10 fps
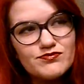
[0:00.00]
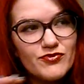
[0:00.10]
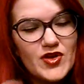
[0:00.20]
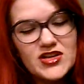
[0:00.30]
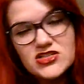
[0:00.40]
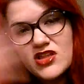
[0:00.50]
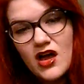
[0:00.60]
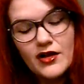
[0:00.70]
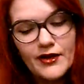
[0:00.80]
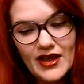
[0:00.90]
finished the
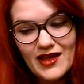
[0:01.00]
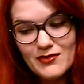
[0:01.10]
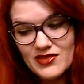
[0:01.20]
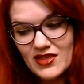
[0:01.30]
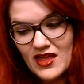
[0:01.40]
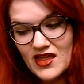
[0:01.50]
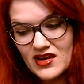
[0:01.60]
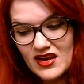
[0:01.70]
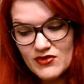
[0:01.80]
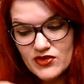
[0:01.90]
Hunger Games
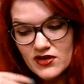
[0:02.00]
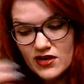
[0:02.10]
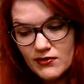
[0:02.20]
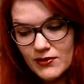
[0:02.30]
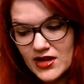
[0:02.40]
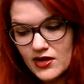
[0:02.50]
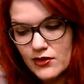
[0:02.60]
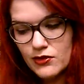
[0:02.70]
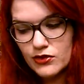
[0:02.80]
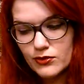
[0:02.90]
again. I've started to
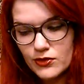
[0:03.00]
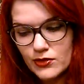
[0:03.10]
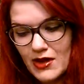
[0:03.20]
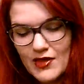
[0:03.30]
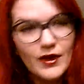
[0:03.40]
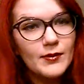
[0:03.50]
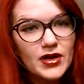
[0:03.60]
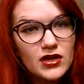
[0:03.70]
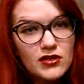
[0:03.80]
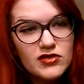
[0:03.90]
re-go through other
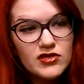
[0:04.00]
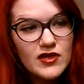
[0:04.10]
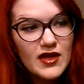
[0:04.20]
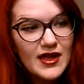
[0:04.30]
books